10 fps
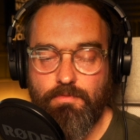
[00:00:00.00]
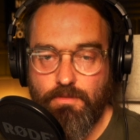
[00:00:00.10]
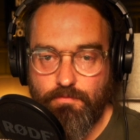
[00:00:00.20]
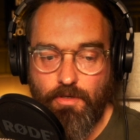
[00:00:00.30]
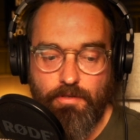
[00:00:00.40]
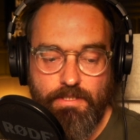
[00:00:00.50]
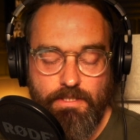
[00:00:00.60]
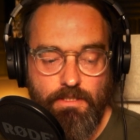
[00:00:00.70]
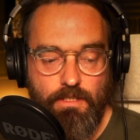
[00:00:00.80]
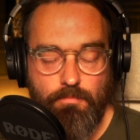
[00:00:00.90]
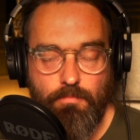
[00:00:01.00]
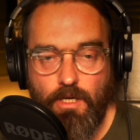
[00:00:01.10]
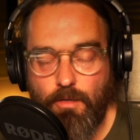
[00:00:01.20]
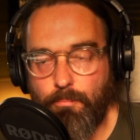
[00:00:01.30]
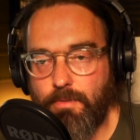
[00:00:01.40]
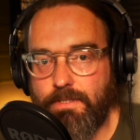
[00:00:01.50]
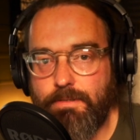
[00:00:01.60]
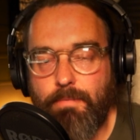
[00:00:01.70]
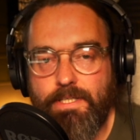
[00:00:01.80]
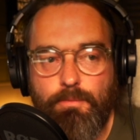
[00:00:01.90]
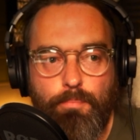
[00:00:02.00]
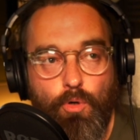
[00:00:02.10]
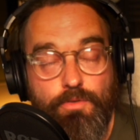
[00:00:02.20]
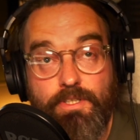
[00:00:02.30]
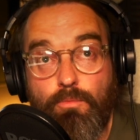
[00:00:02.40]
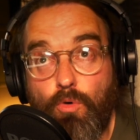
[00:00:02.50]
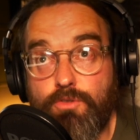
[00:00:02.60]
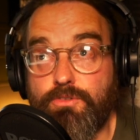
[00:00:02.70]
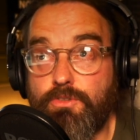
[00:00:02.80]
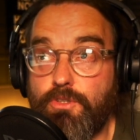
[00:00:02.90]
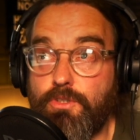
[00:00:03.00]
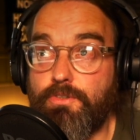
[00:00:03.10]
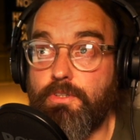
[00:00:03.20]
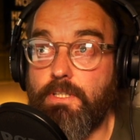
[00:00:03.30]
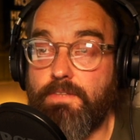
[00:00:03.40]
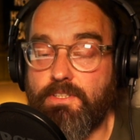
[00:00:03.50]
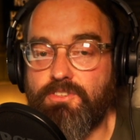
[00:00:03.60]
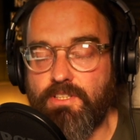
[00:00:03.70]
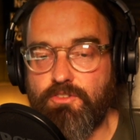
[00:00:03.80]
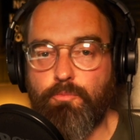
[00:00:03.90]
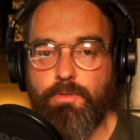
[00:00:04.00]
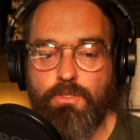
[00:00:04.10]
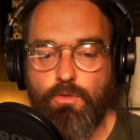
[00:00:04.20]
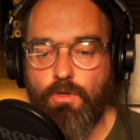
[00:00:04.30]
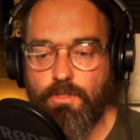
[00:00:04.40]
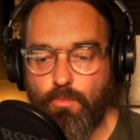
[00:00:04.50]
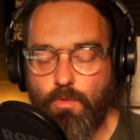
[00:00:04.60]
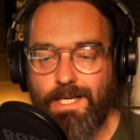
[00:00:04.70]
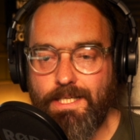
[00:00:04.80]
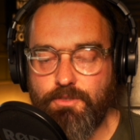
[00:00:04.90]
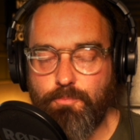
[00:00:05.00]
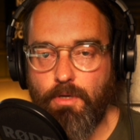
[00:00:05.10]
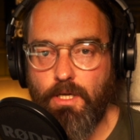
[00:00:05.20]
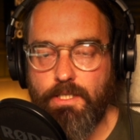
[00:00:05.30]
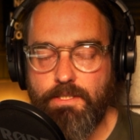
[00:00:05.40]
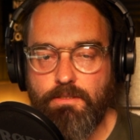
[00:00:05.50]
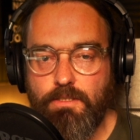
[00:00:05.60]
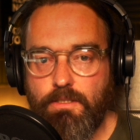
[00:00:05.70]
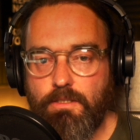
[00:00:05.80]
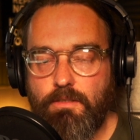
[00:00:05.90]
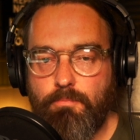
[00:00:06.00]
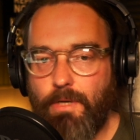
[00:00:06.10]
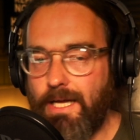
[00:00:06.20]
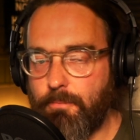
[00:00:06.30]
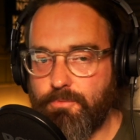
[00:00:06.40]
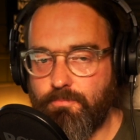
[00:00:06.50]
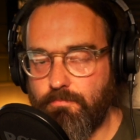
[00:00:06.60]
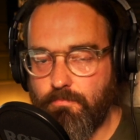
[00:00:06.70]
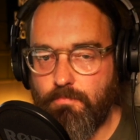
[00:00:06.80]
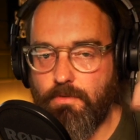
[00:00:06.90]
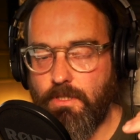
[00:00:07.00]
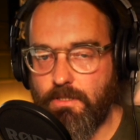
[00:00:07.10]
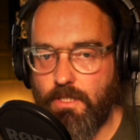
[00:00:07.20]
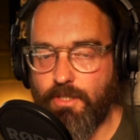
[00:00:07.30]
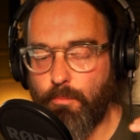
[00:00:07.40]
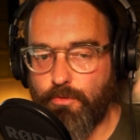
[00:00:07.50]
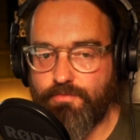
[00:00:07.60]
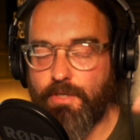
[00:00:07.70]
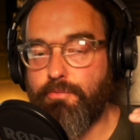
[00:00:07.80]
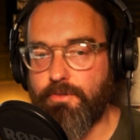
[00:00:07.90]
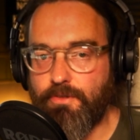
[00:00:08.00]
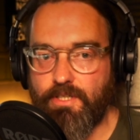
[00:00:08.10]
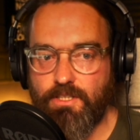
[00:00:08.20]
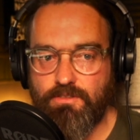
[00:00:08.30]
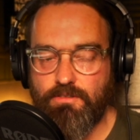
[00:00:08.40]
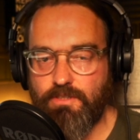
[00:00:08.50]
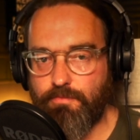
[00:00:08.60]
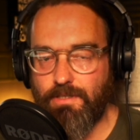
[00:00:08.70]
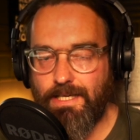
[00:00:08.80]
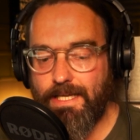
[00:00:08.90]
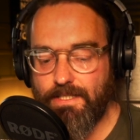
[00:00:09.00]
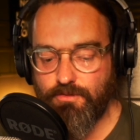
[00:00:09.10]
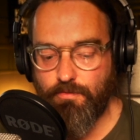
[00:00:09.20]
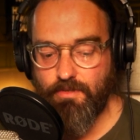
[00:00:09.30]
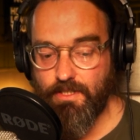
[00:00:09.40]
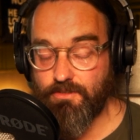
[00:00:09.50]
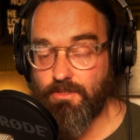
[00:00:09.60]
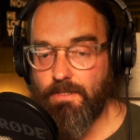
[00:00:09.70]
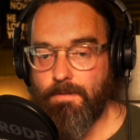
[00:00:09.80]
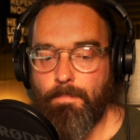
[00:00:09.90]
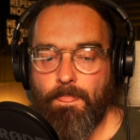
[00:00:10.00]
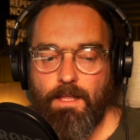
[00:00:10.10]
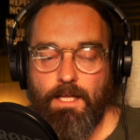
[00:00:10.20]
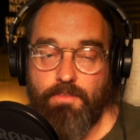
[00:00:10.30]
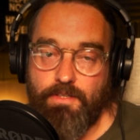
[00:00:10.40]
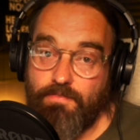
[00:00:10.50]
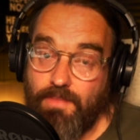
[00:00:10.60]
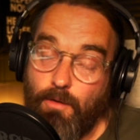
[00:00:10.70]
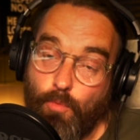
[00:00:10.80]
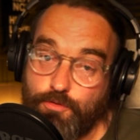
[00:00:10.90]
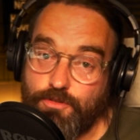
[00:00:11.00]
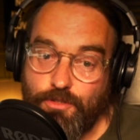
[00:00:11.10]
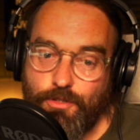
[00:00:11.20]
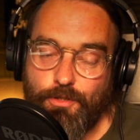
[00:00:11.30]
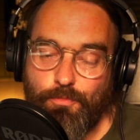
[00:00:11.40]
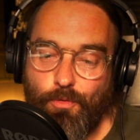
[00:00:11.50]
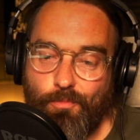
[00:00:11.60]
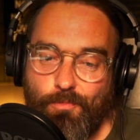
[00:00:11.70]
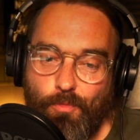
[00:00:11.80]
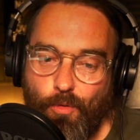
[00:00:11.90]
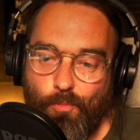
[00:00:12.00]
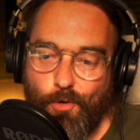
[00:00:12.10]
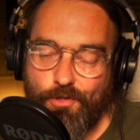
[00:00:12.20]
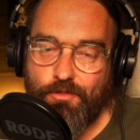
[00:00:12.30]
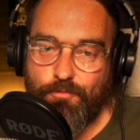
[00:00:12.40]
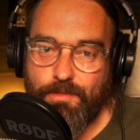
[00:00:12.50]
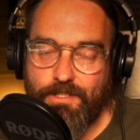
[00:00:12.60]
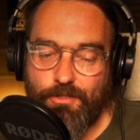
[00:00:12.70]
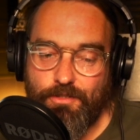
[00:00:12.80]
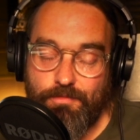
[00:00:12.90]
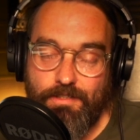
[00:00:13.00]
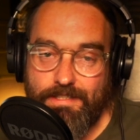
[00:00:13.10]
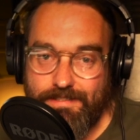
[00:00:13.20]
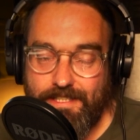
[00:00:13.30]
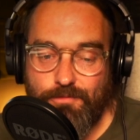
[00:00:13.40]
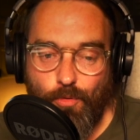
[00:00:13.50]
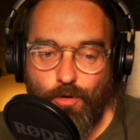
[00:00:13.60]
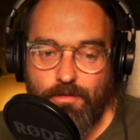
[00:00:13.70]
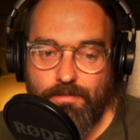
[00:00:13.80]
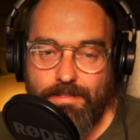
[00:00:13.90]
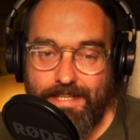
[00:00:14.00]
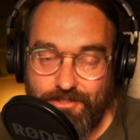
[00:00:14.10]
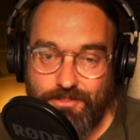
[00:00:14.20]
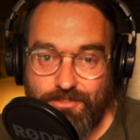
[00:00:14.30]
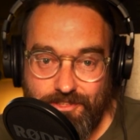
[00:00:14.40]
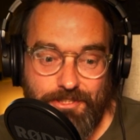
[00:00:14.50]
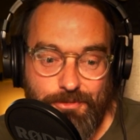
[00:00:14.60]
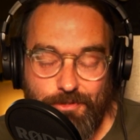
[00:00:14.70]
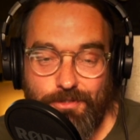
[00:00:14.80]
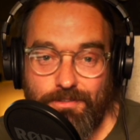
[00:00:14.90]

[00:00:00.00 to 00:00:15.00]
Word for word: very humbly made the point, that it wasn't good in this sense of being caught unawares by perhaps a number of different things, different layers of things, and that wasn't good. What wouldn't have been good, and indeed what isn't still